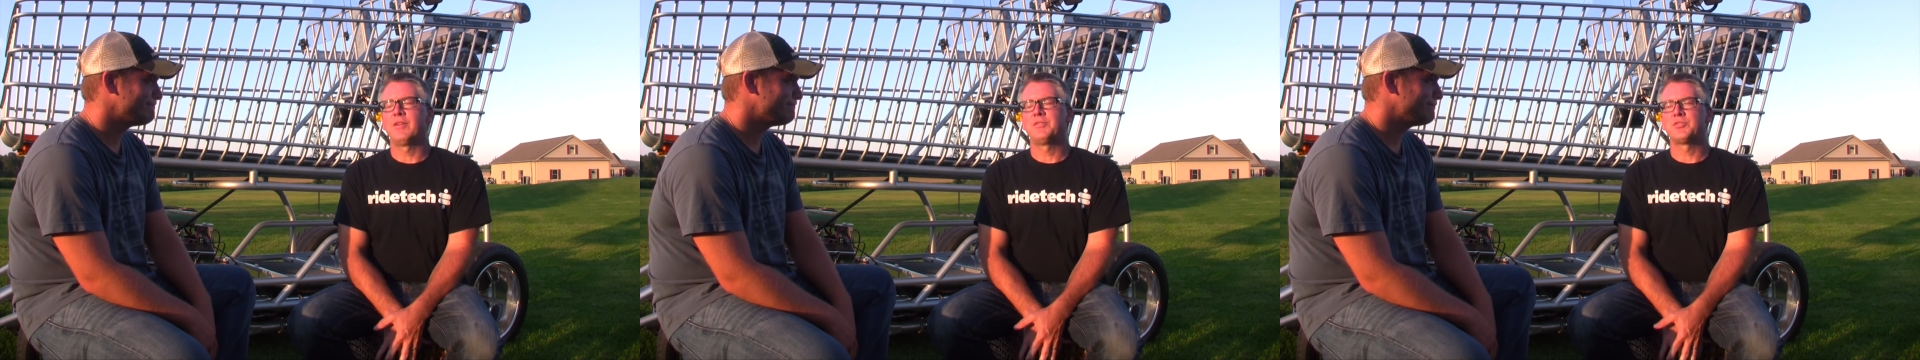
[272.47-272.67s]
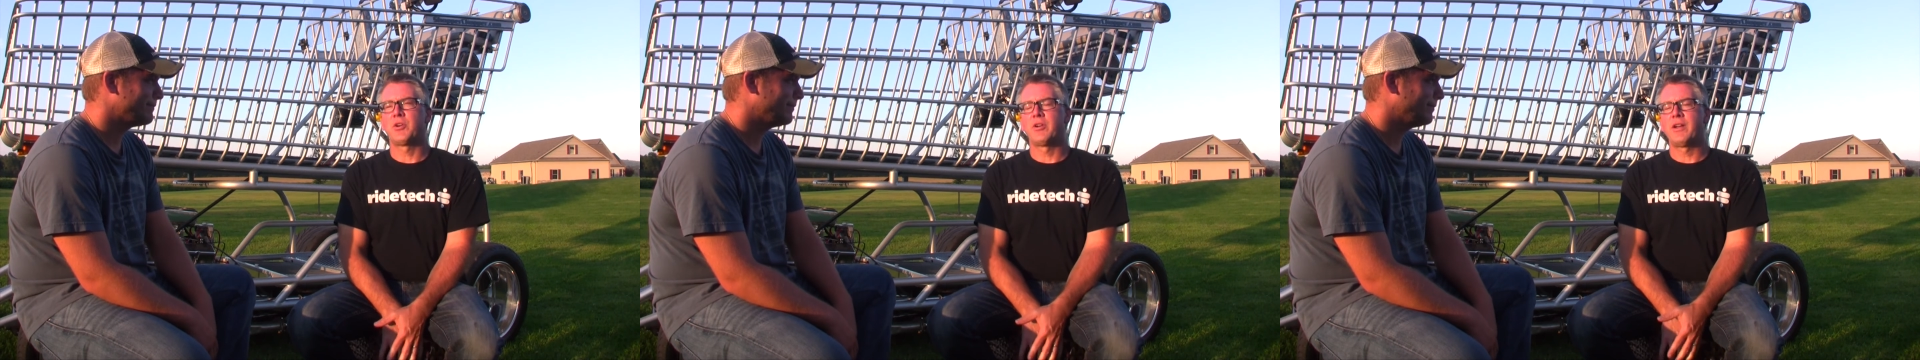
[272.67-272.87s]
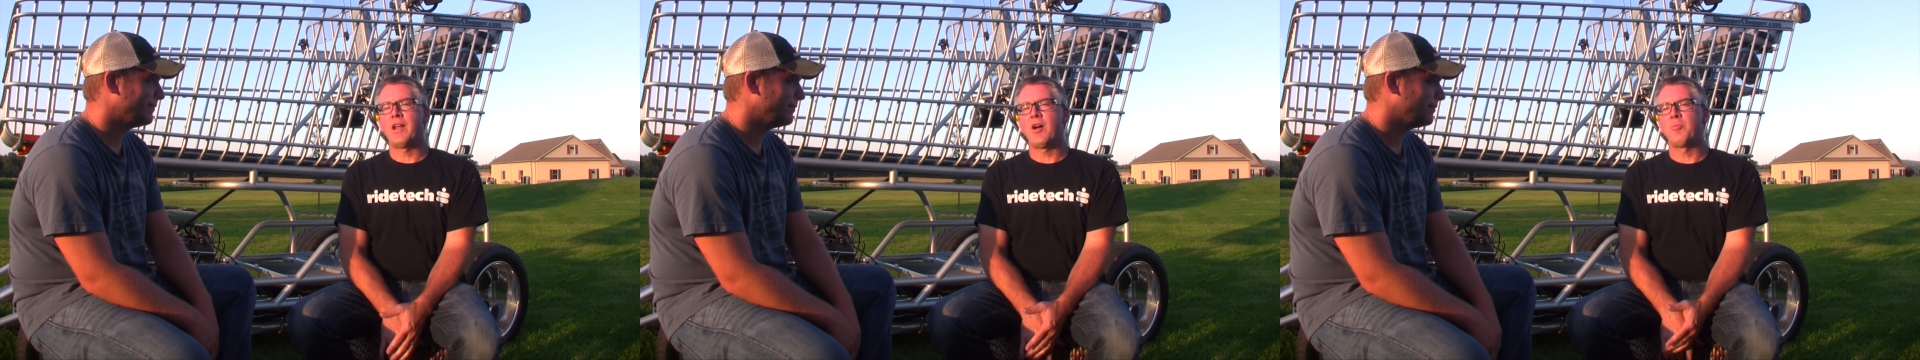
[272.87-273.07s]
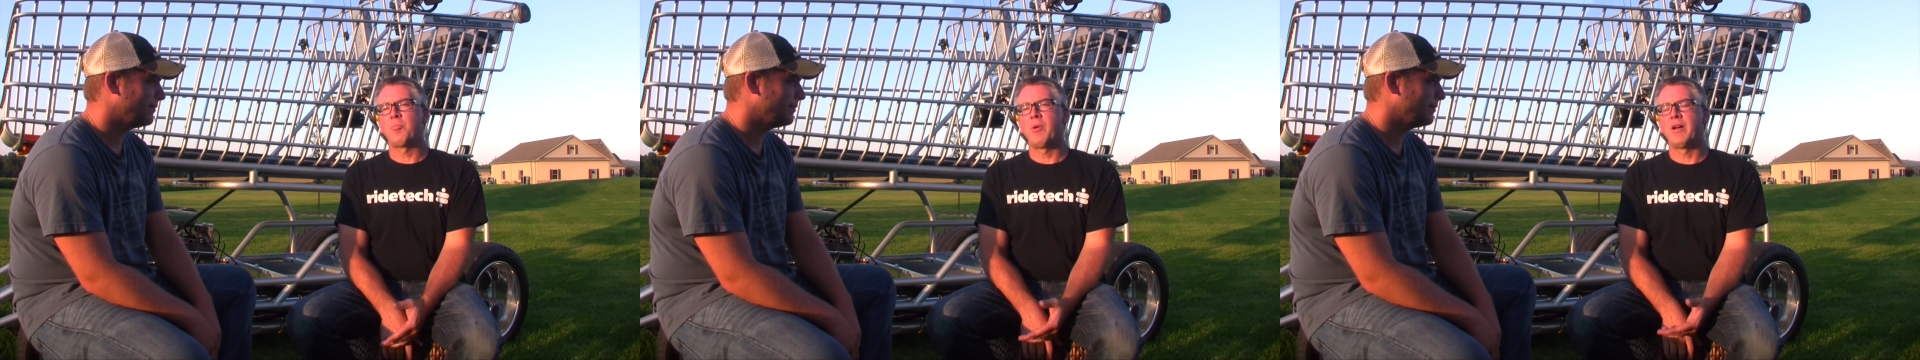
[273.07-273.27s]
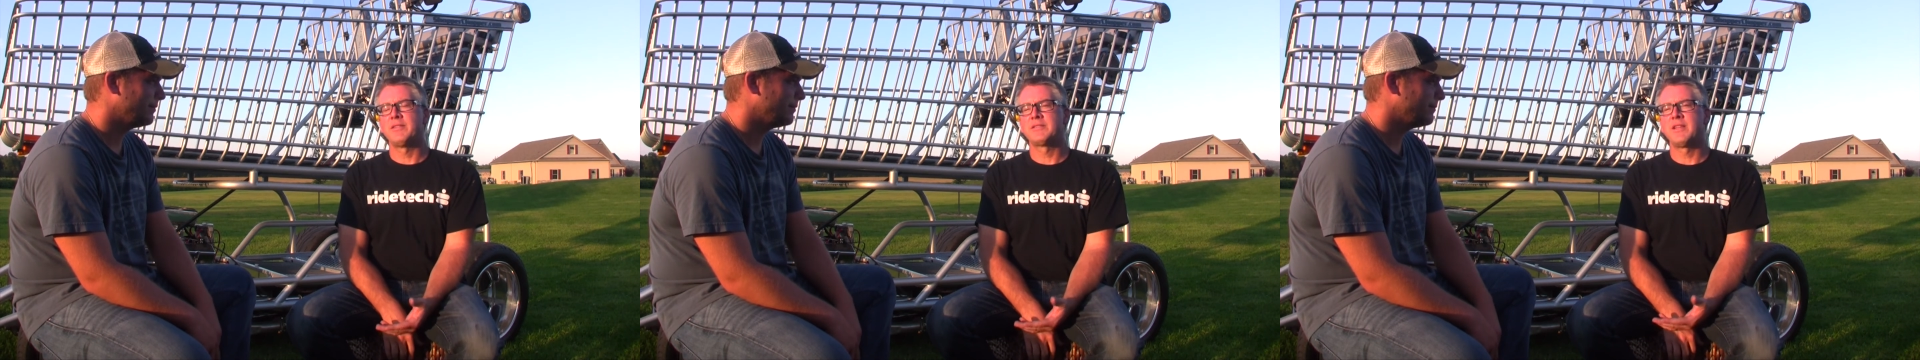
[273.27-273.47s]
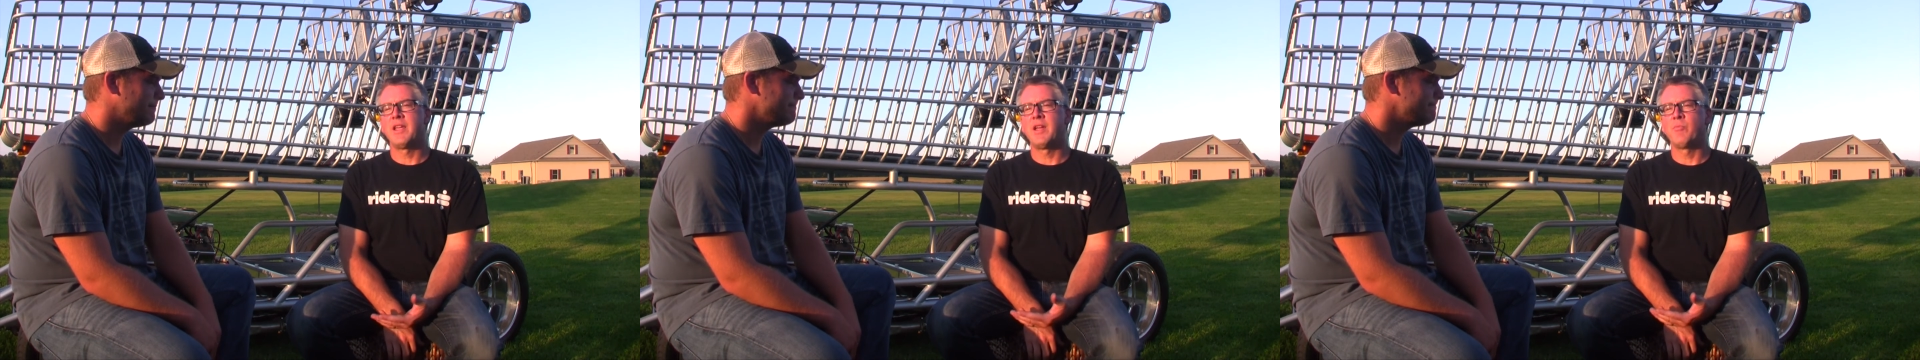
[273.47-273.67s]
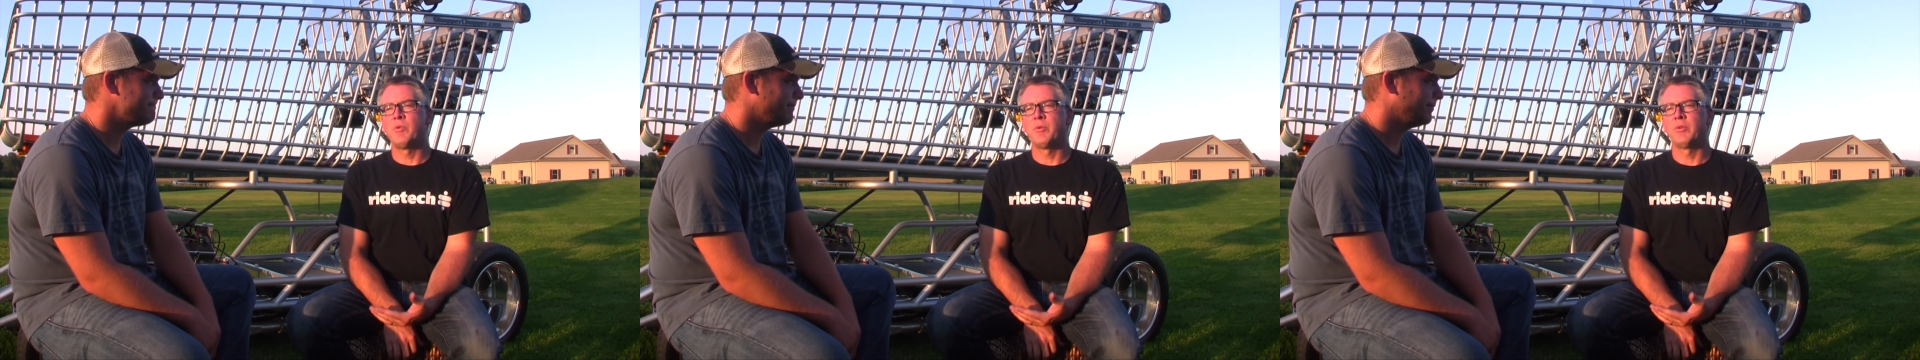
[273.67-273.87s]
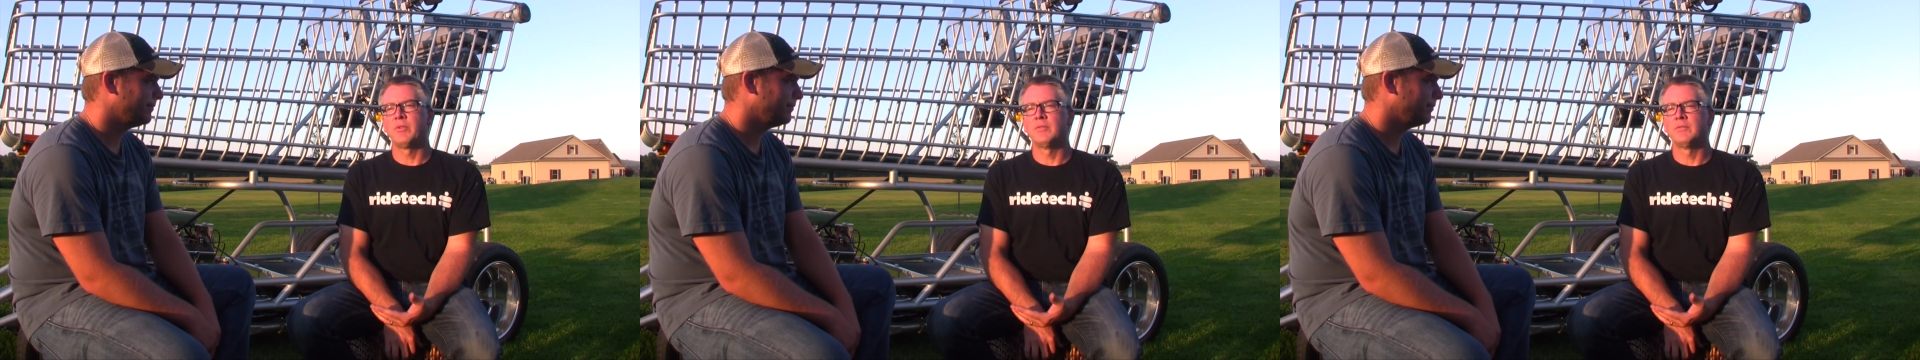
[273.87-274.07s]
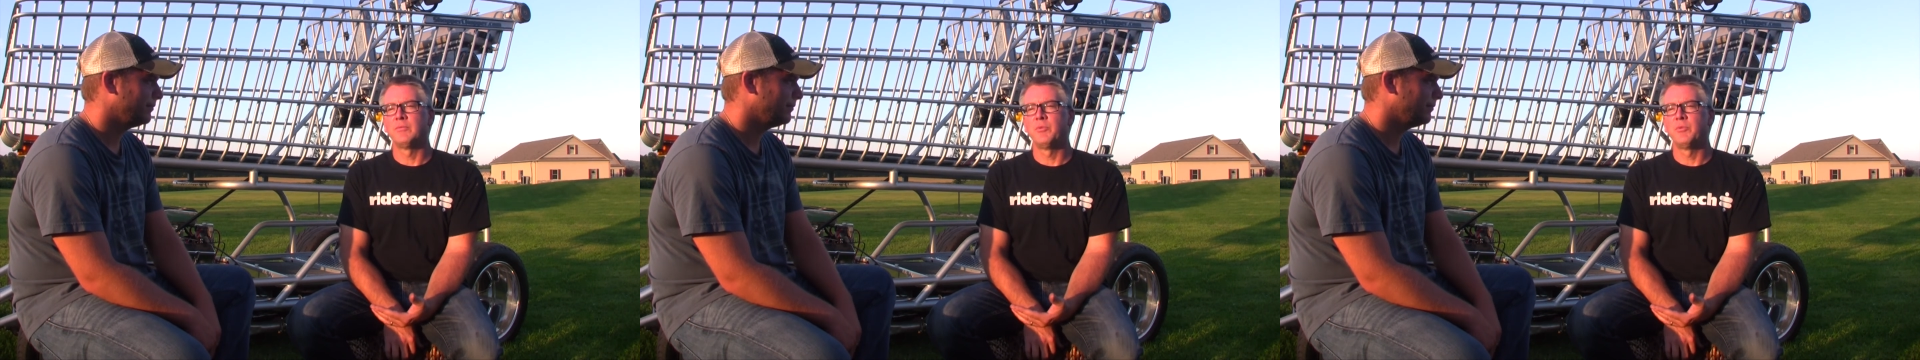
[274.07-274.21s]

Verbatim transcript: we started out by saying we were,